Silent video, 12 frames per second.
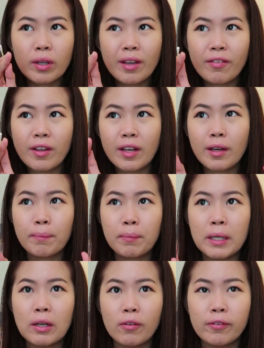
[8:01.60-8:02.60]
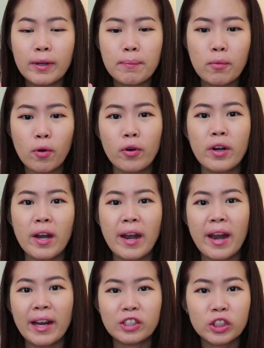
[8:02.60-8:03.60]
to give it a bit of a more
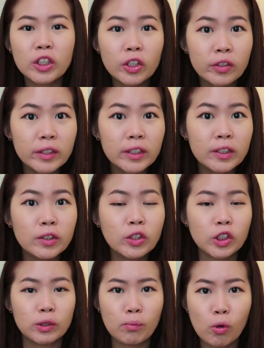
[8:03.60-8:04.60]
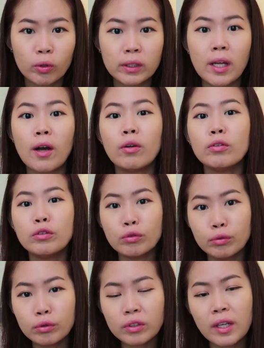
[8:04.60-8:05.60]
natural smoked out
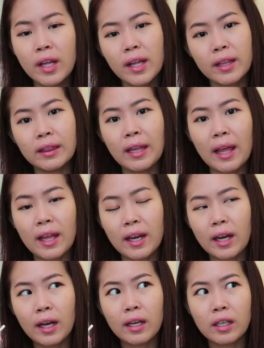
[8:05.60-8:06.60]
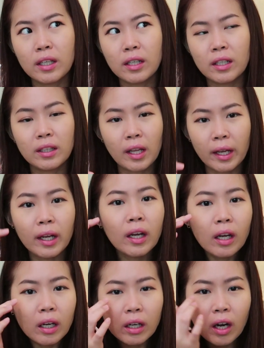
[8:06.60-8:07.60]
look than like
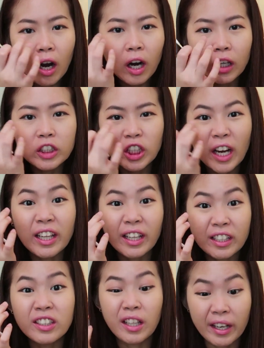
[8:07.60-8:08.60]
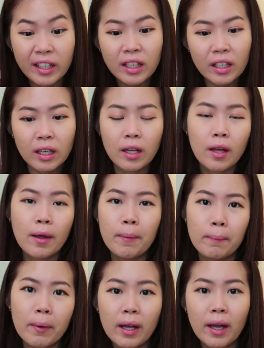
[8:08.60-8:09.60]
harsh eyeliner line.
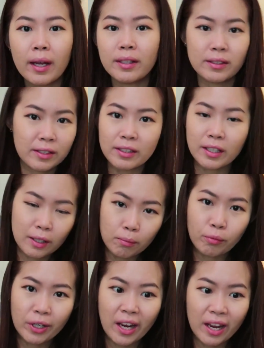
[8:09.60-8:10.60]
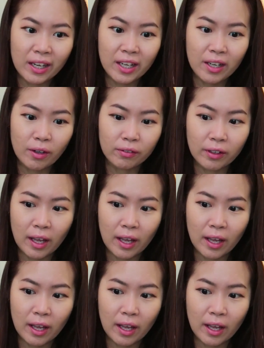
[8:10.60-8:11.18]
But since I didn't bring any of